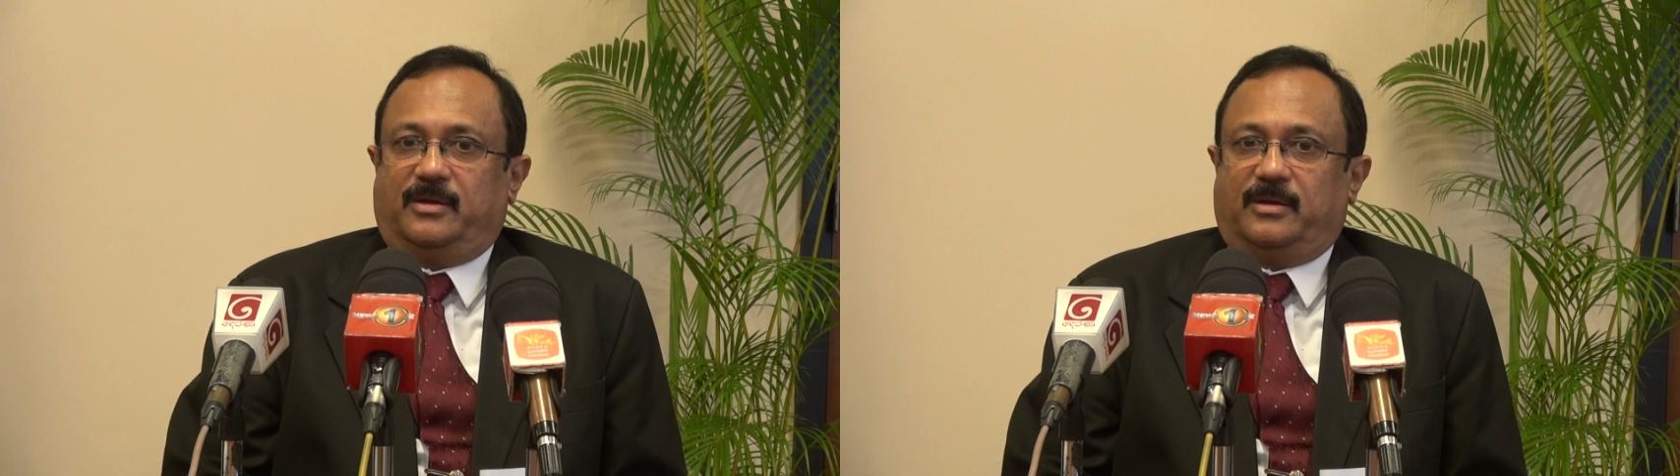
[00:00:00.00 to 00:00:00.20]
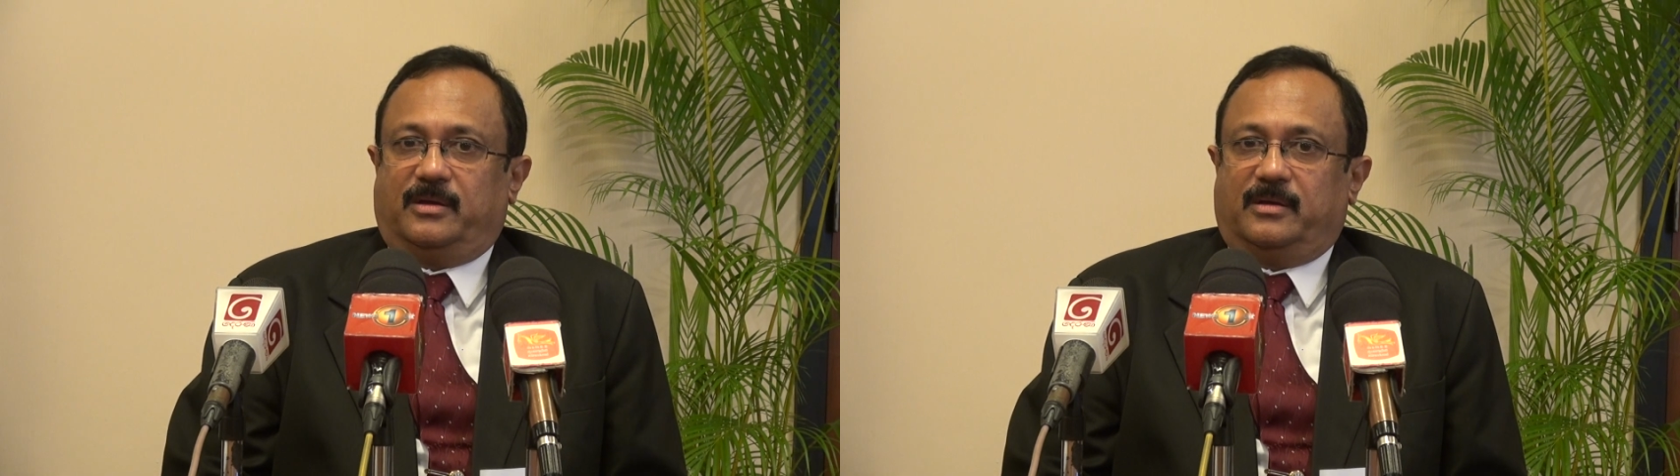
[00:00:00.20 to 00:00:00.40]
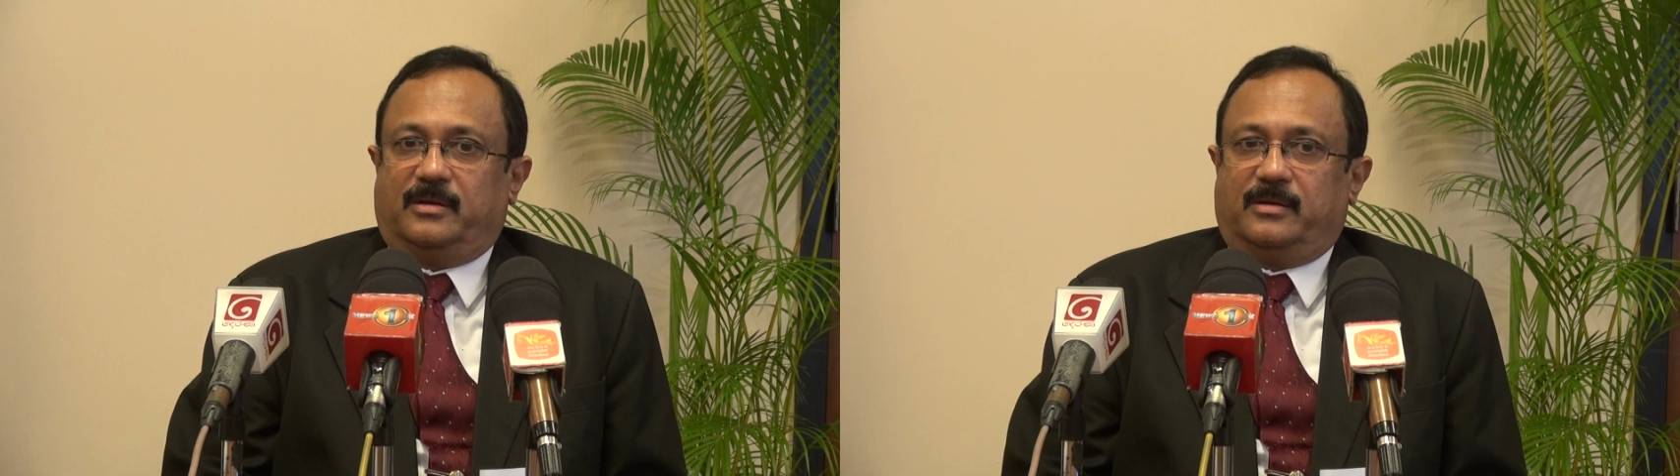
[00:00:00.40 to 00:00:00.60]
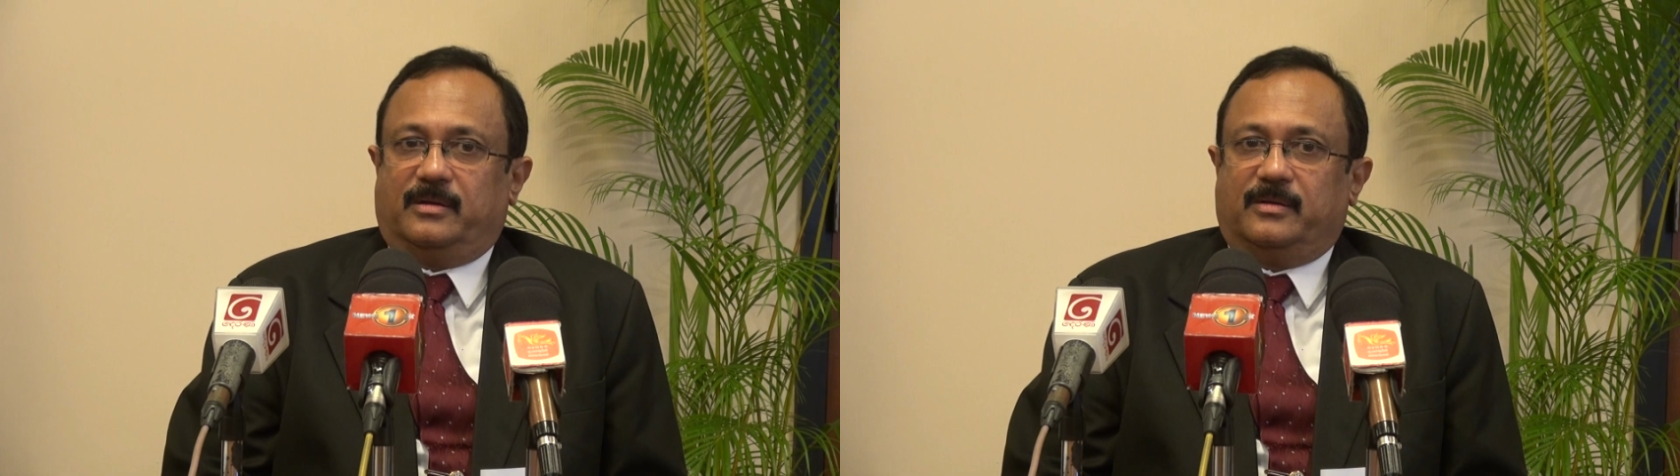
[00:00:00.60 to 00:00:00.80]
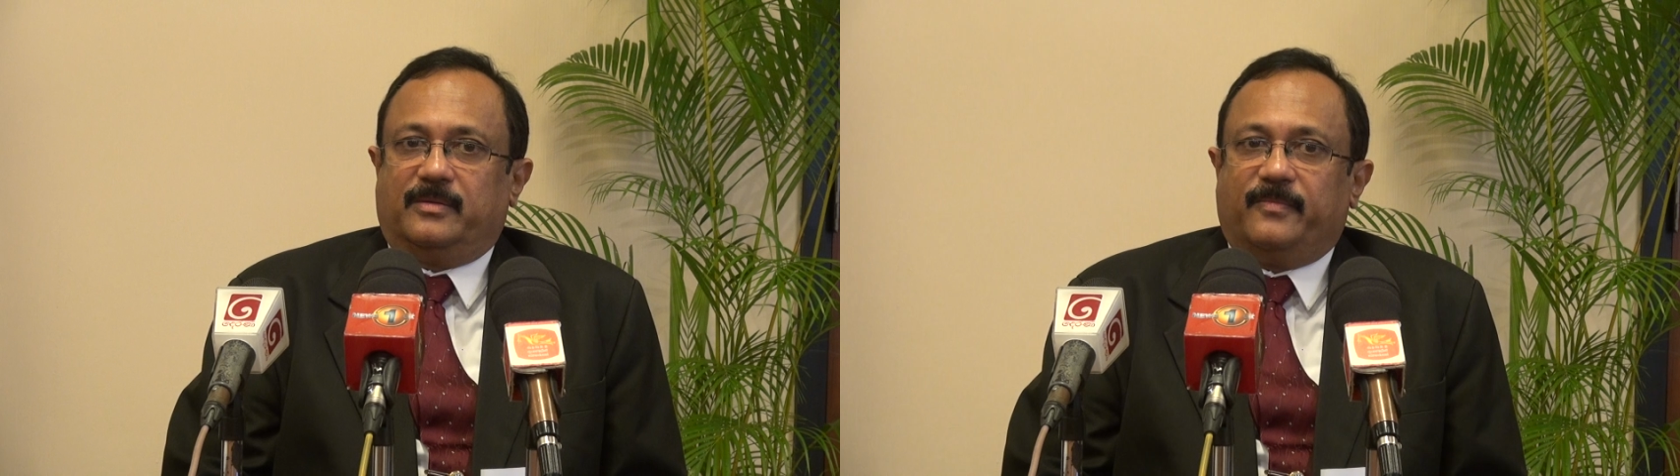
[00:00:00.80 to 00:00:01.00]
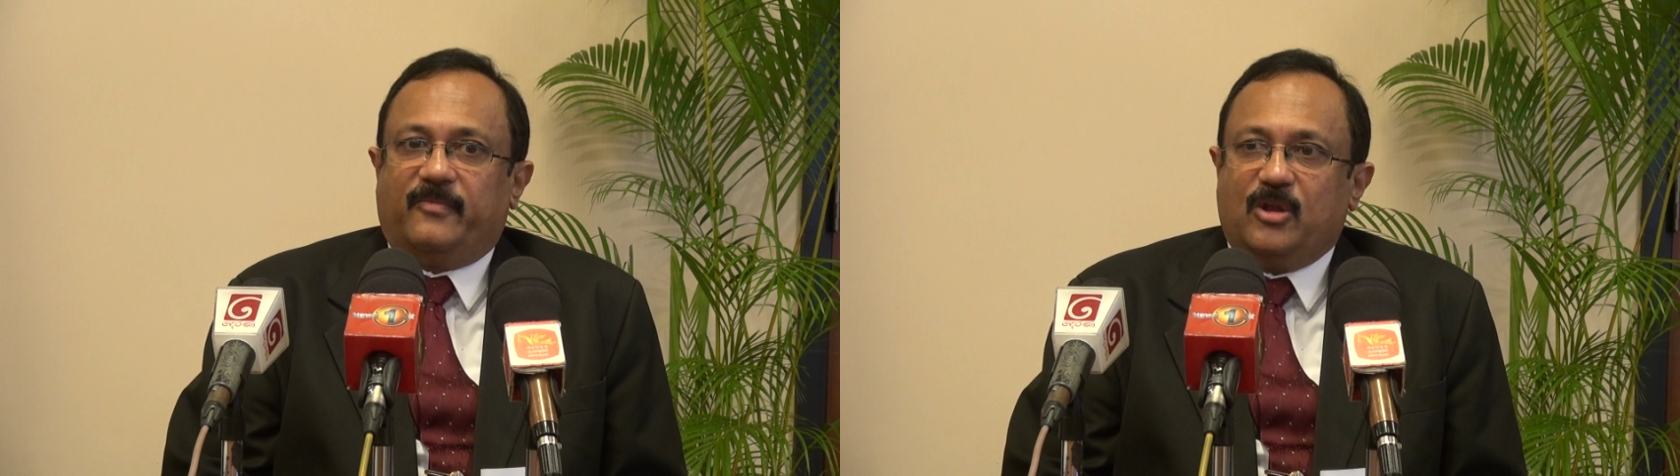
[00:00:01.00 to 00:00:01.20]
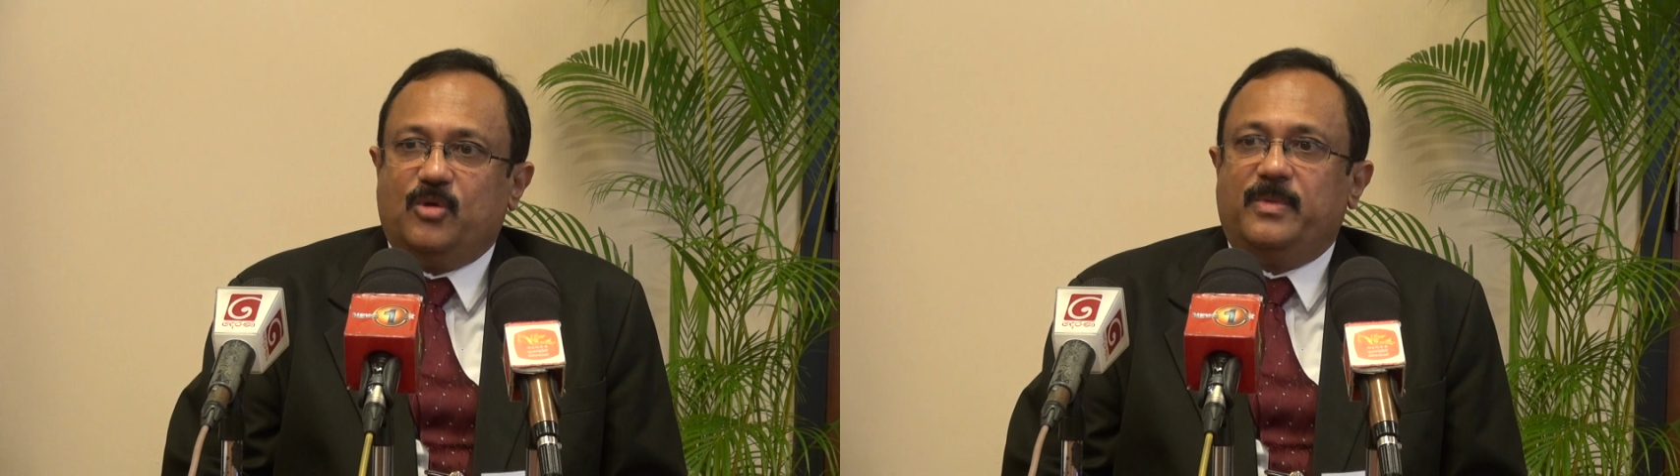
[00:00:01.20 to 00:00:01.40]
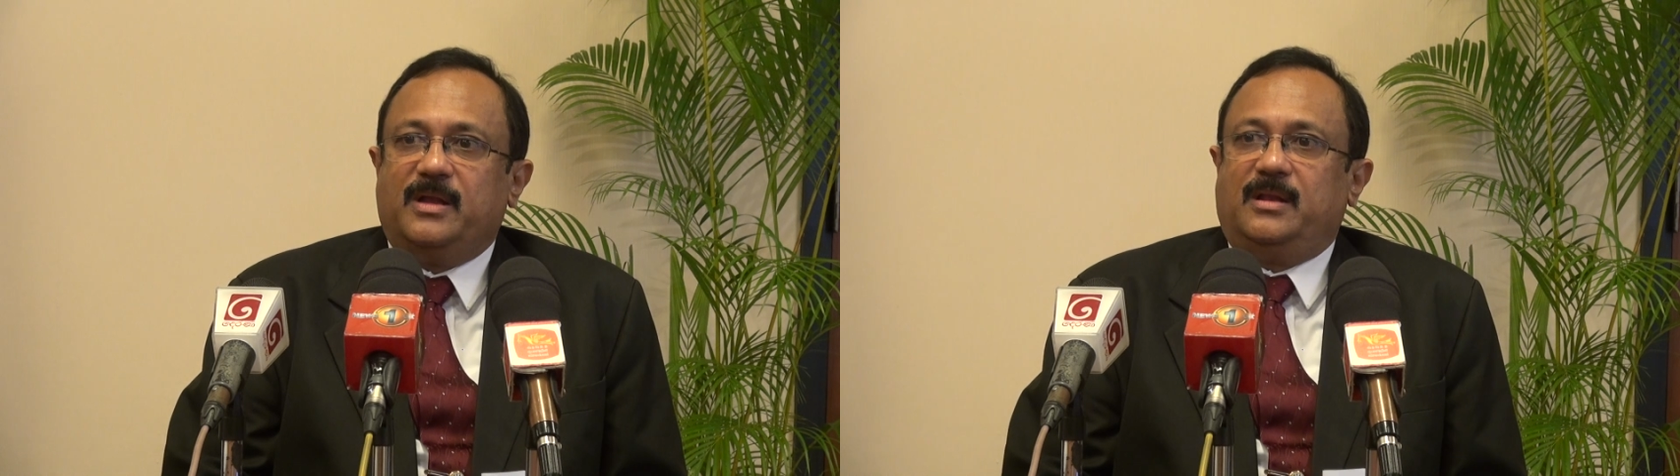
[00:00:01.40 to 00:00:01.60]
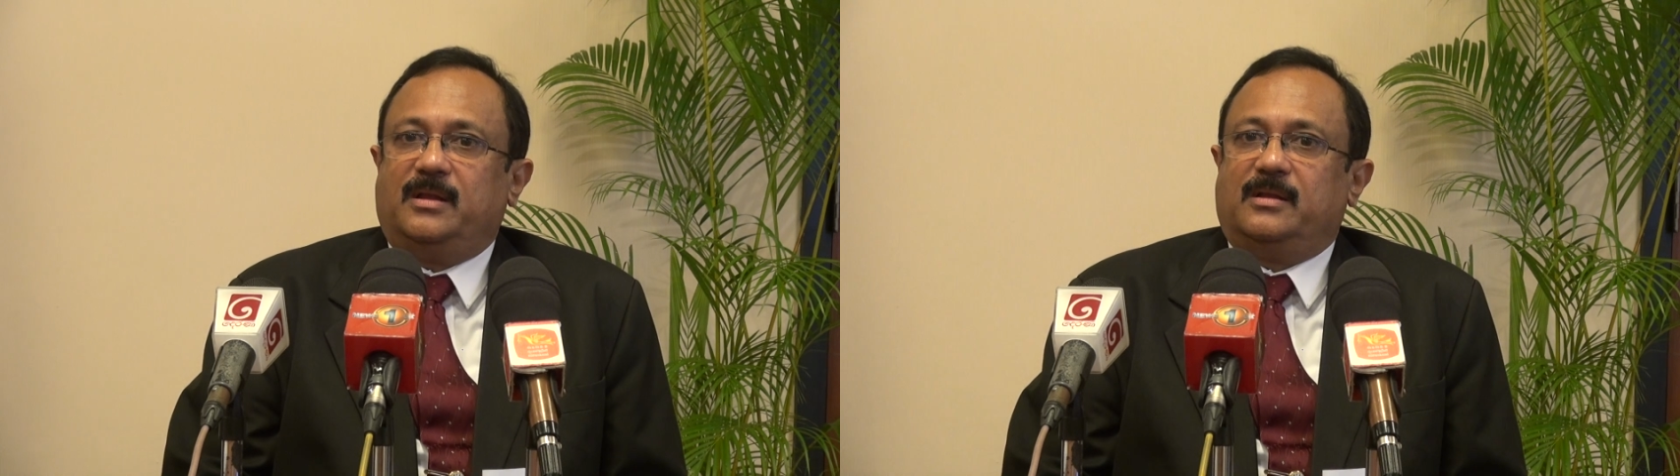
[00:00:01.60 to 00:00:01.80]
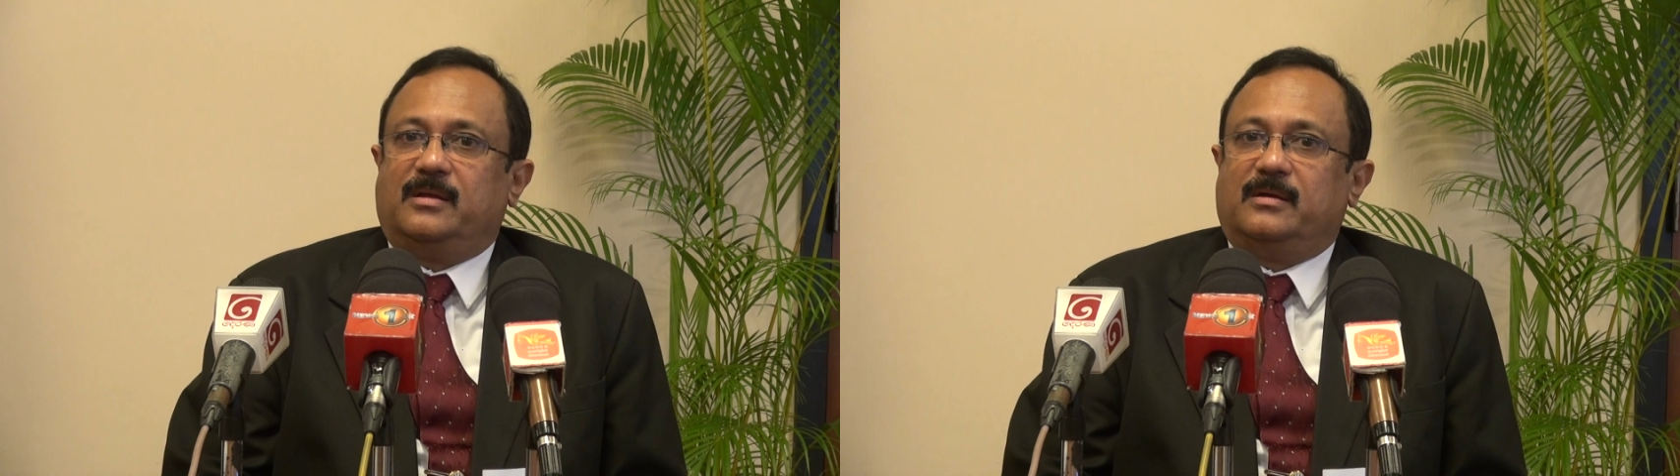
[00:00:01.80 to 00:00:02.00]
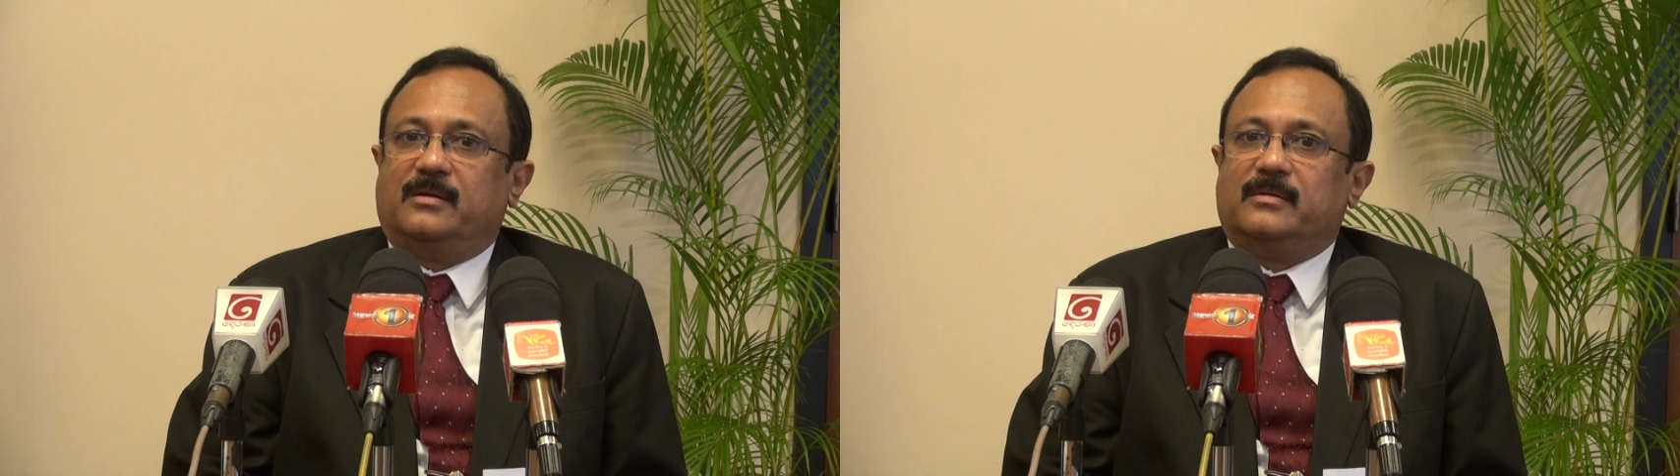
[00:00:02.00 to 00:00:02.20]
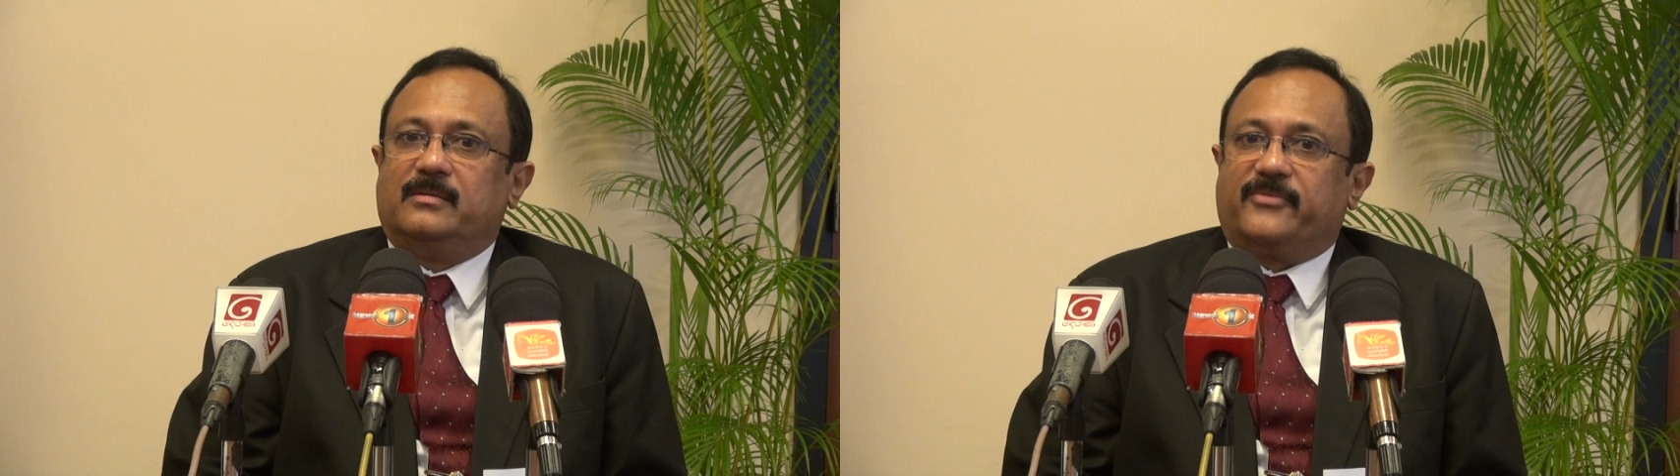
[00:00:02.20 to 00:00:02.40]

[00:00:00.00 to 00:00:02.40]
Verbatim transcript: uh, valuable uh,